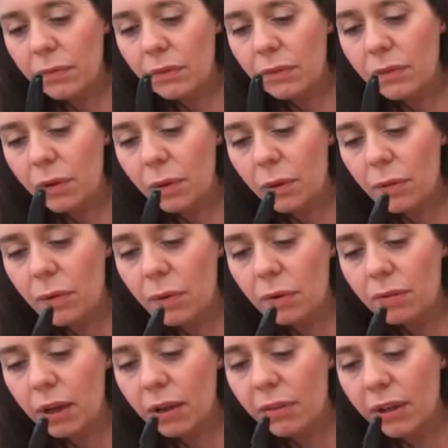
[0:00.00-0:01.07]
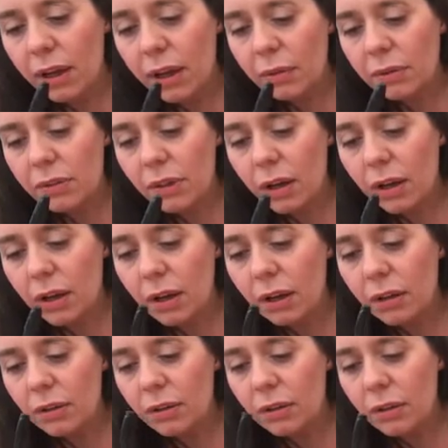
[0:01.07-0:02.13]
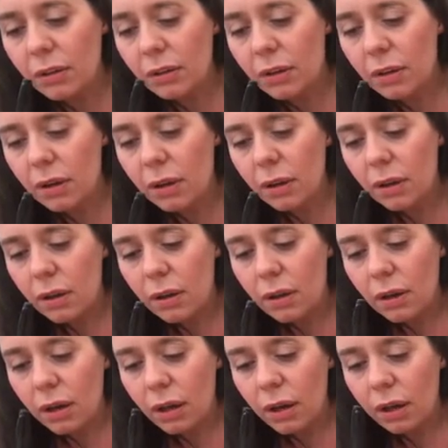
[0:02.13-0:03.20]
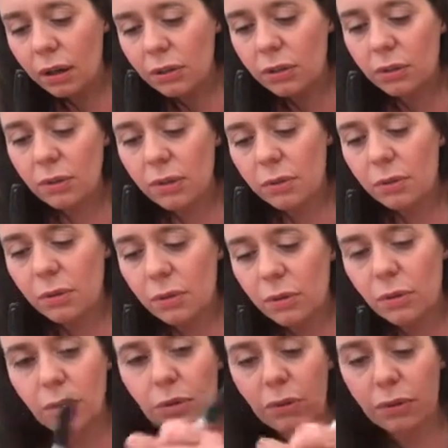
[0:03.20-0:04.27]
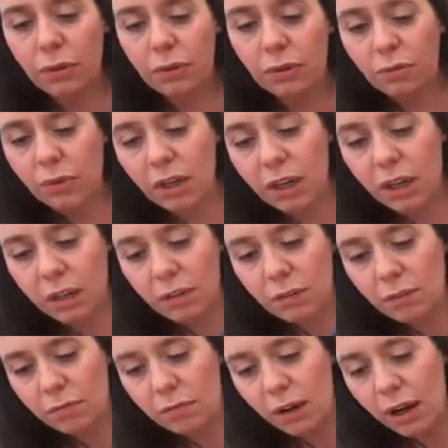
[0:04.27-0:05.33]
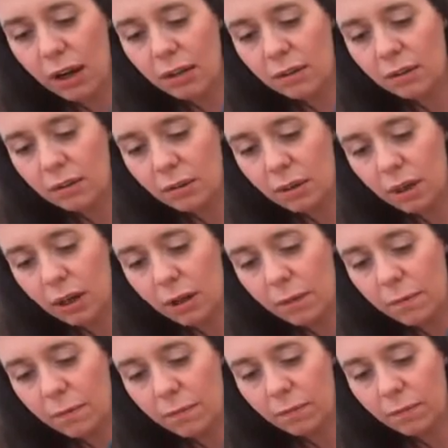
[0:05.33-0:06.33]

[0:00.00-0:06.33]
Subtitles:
So all around the outside. And I'm going to do this with all 3 rats, okay?